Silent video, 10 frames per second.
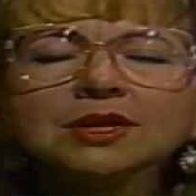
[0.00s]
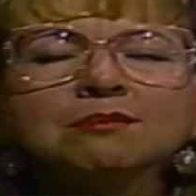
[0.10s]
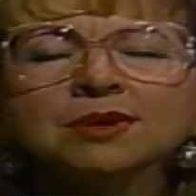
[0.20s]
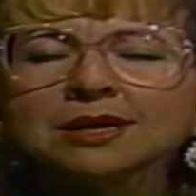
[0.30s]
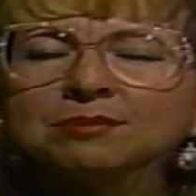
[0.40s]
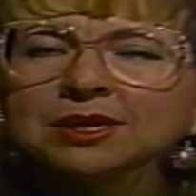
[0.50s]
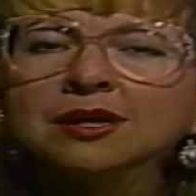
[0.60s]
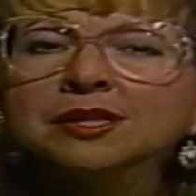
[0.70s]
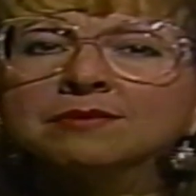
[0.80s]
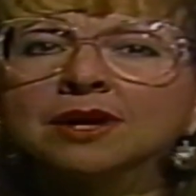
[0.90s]
But
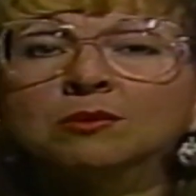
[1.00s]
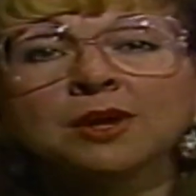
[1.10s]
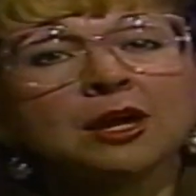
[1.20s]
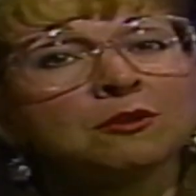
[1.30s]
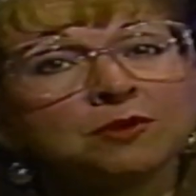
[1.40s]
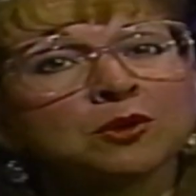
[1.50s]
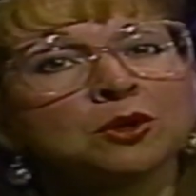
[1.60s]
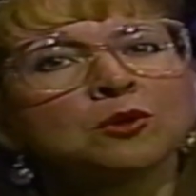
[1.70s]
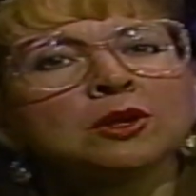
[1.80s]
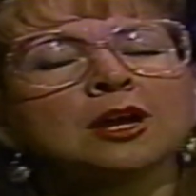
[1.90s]
because of that, we had a very
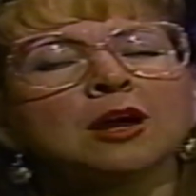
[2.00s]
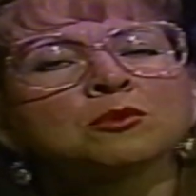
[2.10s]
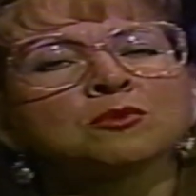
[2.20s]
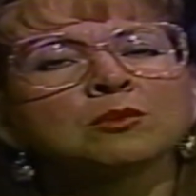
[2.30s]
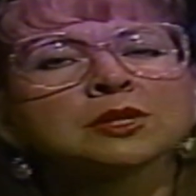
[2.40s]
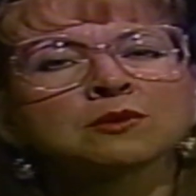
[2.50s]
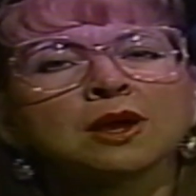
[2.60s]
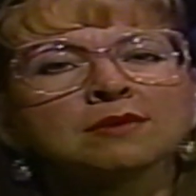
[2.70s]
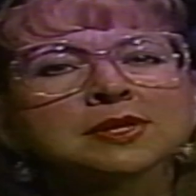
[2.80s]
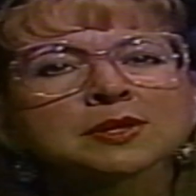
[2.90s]
early high-performance
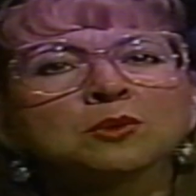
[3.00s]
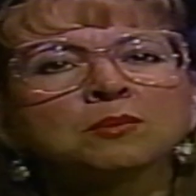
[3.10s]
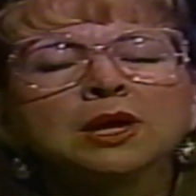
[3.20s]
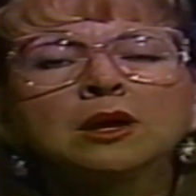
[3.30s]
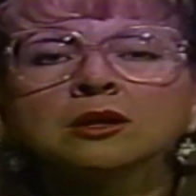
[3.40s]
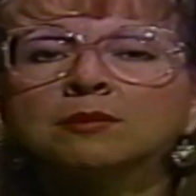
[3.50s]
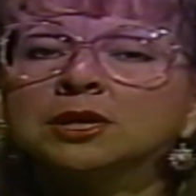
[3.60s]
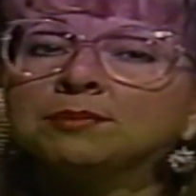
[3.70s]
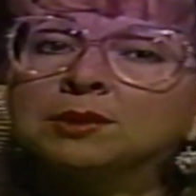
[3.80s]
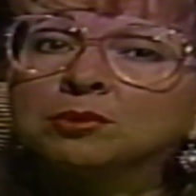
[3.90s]
driving school. Not many
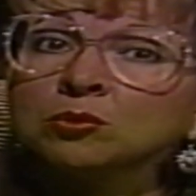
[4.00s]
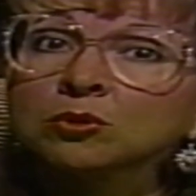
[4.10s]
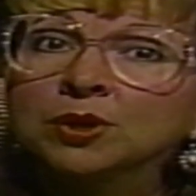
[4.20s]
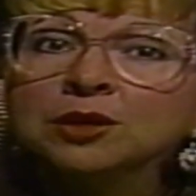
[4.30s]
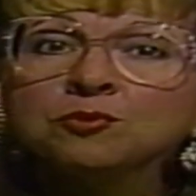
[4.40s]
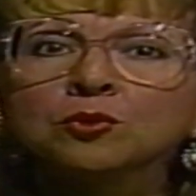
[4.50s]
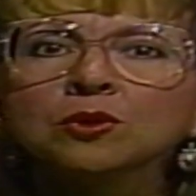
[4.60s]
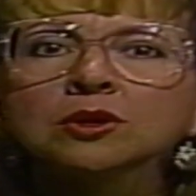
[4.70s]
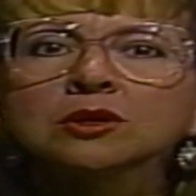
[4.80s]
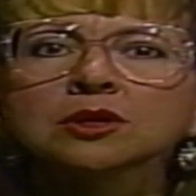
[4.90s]
people were ready for
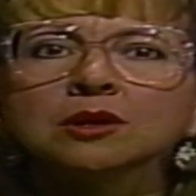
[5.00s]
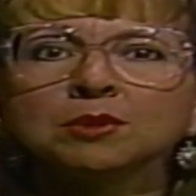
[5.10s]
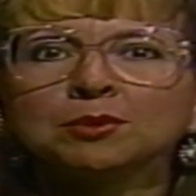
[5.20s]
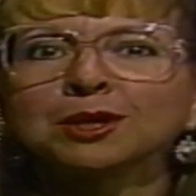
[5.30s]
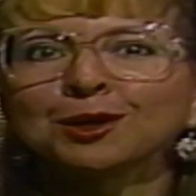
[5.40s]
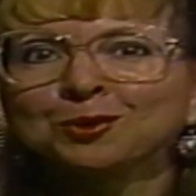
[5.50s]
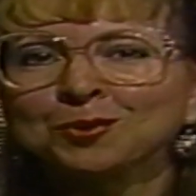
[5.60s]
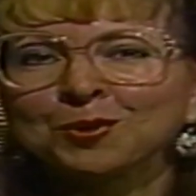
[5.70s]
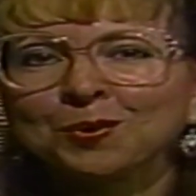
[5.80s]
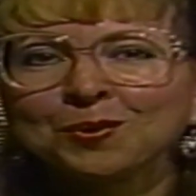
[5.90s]
it, maybe a little too
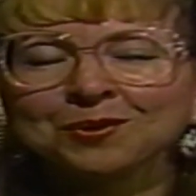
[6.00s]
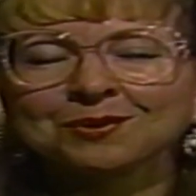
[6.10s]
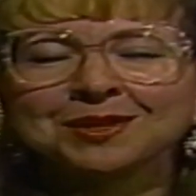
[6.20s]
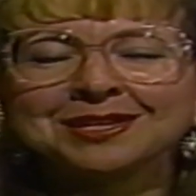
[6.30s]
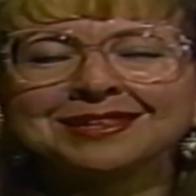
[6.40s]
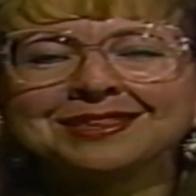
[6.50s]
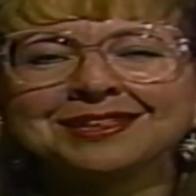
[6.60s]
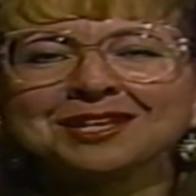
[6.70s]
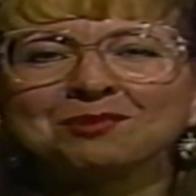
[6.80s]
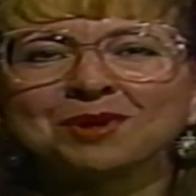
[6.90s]
cold, or they didn't think
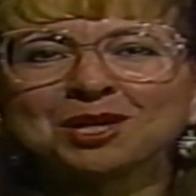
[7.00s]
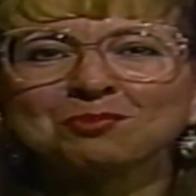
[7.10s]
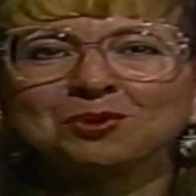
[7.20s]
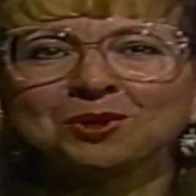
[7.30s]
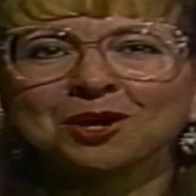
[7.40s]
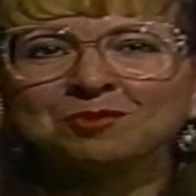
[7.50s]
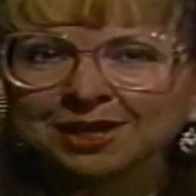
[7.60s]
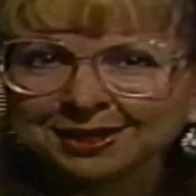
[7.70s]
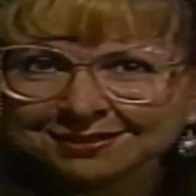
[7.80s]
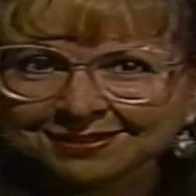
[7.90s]
that it might get pulled off
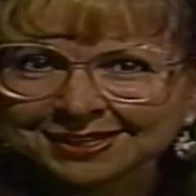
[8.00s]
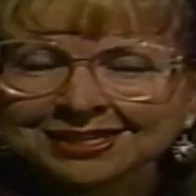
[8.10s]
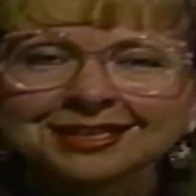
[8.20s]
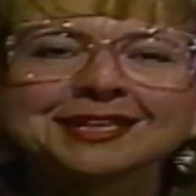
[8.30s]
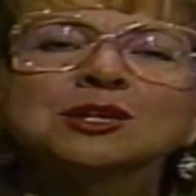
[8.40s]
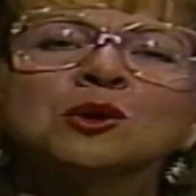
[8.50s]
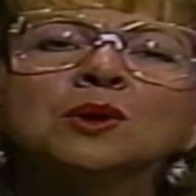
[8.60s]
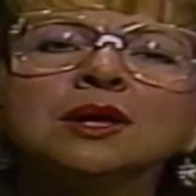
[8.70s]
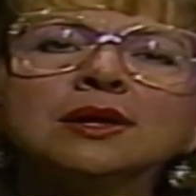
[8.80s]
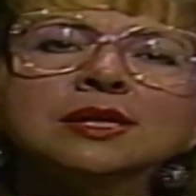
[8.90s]
because of the sudden snow.
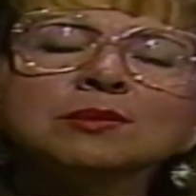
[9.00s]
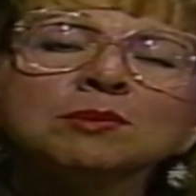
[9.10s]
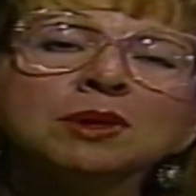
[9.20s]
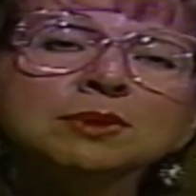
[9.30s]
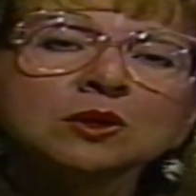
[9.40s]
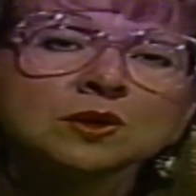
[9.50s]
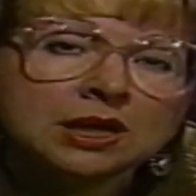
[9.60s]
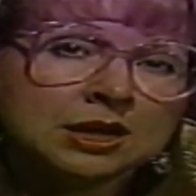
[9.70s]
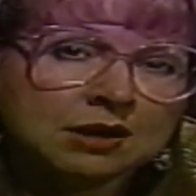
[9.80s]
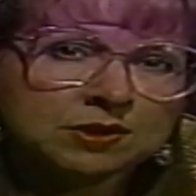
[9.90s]
So we may be looking
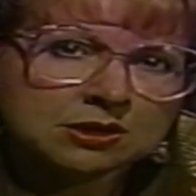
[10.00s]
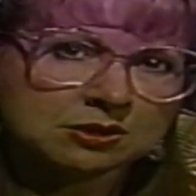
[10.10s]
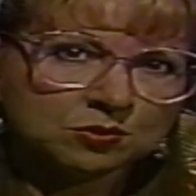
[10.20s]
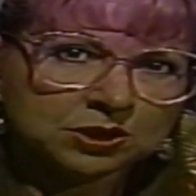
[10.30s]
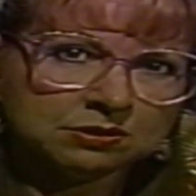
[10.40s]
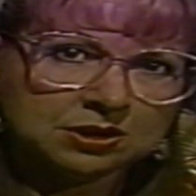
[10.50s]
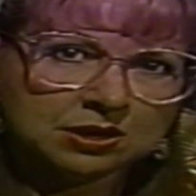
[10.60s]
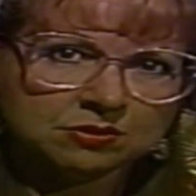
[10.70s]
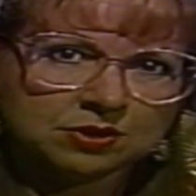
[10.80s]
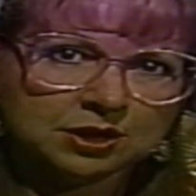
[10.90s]
at having another one at the end
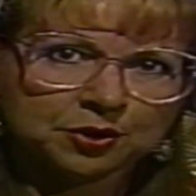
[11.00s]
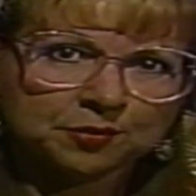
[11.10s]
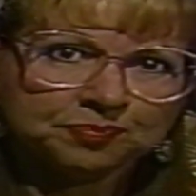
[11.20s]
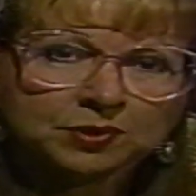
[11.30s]
of the year.